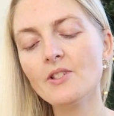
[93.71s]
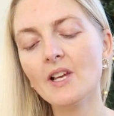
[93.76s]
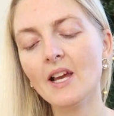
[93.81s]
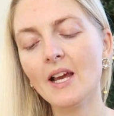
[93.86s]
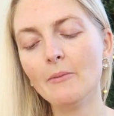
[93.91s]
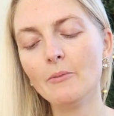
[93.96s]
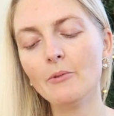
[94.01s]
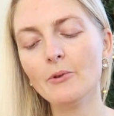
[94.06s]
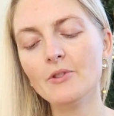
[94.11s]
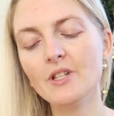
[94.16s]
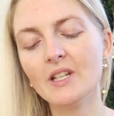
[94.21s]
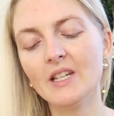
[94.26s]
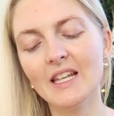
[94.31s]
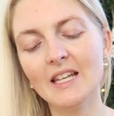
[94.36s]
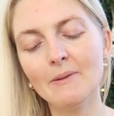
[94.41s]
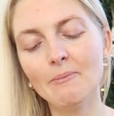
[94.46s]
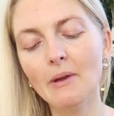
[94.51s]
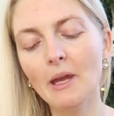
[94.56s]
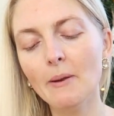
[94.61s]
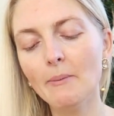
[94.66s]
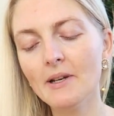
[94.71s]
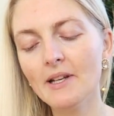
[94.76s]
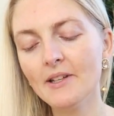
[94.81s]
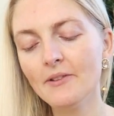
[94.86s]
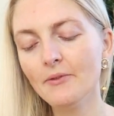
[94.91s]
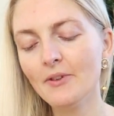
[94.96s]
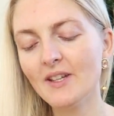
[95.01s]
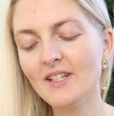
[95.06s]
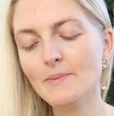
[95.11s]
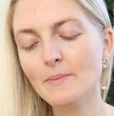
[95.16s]
So I'm using the
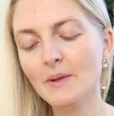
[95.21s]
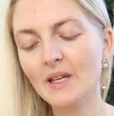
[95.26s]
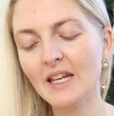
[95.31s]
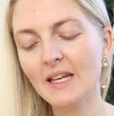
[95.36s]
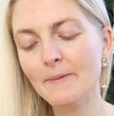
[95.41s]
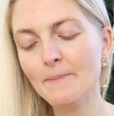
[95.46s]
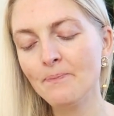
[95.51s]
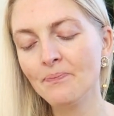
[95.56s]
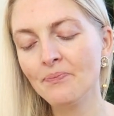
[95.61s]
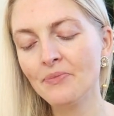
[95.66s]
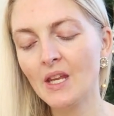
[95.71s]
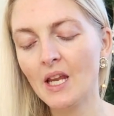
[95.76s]
Maybelline Fit Me